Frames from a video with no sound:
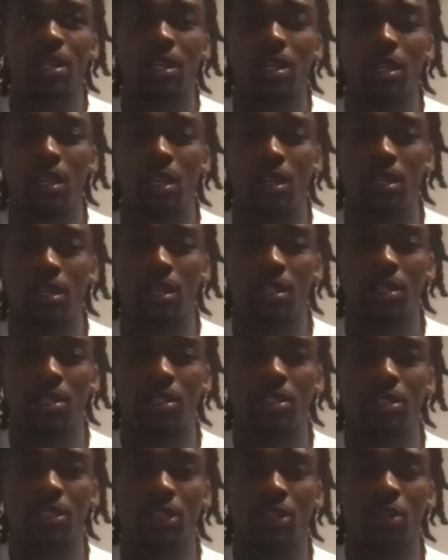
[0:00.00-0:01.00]

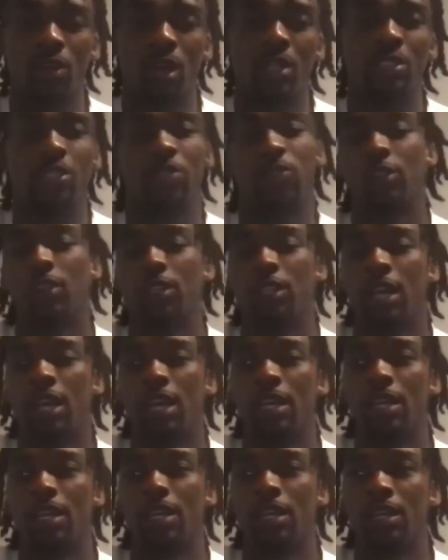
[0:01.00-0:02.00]
So I just feel
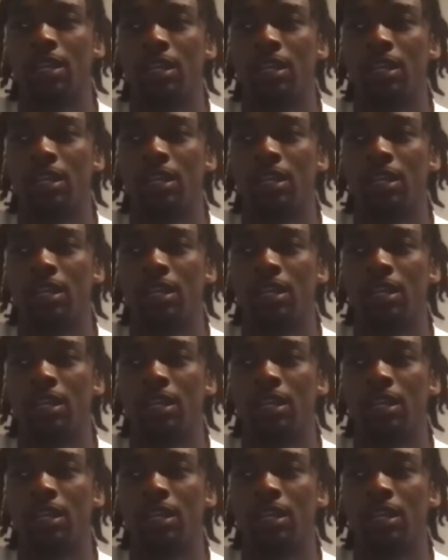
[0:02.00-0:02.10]
like